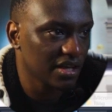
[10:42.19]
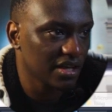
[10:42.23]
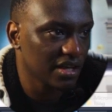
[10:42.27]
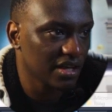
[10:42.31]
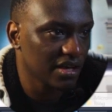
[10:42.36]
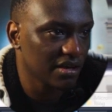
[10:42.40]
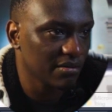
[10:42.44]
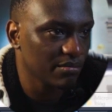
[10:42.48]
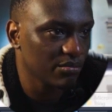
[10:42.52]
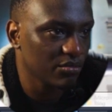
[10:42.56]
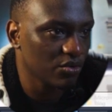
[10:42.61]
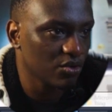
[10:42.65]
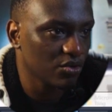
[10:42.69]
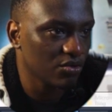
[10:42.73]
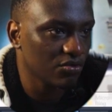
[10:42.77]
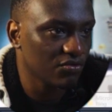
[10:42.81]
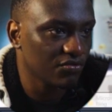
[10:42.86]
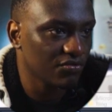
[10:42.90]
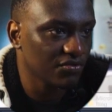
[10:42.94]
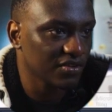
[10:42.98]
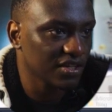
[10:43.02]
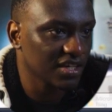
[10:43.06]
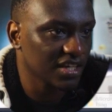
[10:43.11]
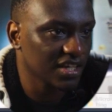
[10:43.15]
um,
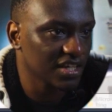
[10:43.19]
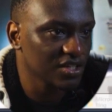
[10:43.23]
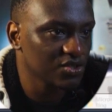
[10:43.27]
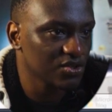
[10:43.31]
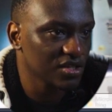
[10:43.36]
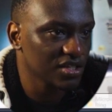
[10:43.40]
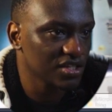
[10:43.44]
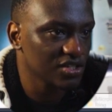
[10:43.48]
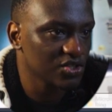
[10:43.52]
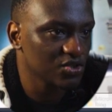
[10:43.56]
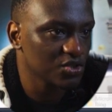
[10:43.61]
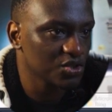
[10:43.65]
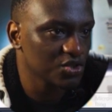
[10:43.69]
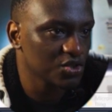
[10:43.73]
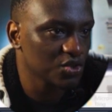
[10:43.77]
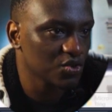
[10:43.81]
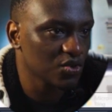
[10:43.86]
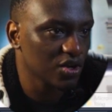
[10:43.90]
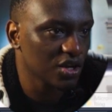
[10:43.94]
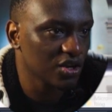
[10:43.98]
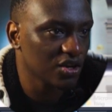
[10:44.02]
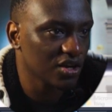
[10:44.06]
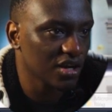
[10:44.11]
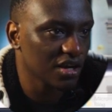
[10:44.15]
of, in case you're in a
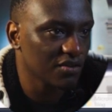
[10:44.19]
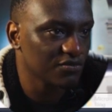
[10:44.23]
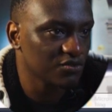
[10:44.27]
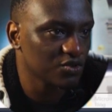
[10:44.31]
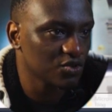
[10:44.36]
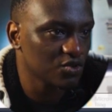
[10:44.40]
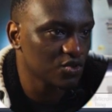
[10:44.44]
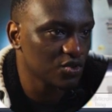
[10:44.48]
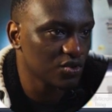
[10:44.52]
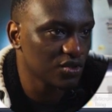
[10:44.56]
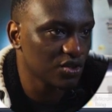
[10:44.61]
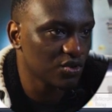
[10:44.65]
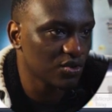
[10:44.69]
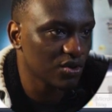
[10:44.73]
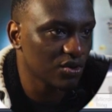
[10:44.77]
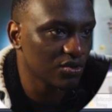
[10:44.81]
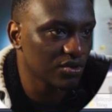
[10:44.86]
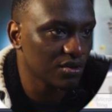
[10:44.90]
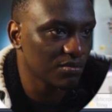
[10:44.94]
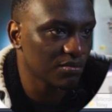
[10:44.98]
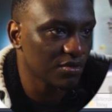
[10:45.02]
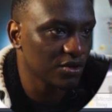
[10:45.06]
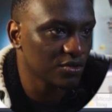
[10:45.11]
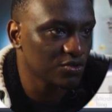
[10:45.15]
situation where you have to draw the
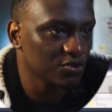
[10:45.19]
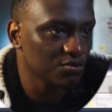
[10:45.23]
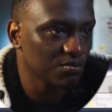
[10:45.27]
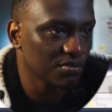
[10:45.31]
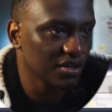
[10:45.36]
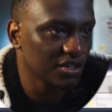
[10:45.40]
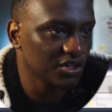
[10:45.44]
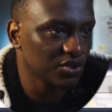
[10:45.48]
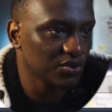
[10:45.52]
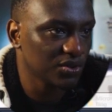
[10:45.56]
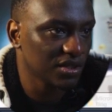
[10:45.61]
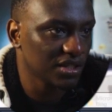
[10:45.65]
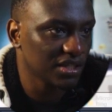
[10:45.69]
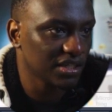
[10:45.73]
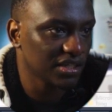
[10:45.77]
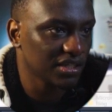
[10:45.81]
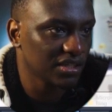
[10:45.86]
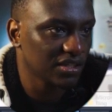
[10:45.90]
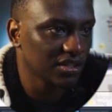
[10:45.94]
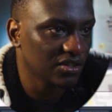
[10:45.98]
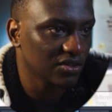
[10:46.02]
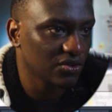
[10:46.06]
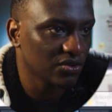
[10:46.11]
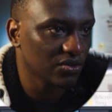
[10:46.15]
roundabout
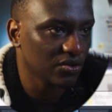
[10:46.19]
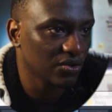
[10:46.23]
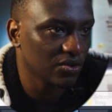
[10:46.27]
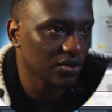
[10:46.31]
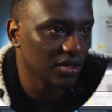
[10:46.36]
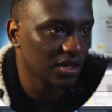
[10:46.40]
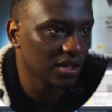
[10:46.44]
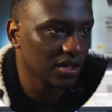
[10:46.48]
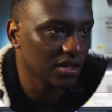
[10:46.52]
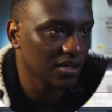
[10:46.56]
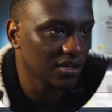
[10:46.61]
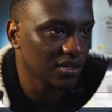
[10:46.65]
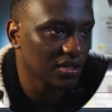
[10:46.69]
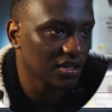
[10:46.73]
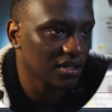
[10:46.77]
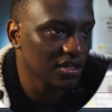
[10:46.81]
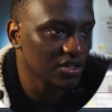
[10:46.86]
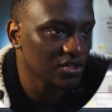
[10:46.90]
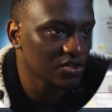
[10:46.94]
manually, okay?